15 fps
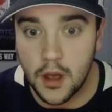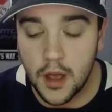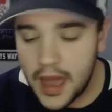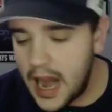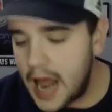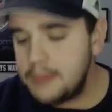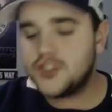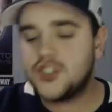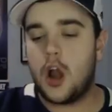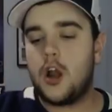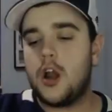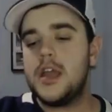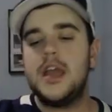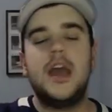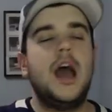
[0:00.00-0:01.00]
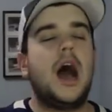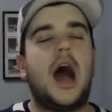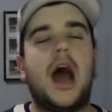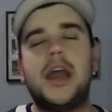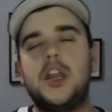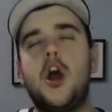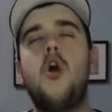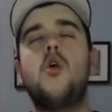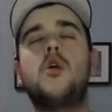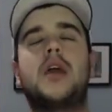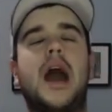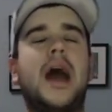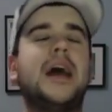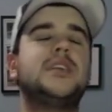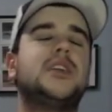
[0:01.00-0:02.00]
And I'm sorry, I know, guys,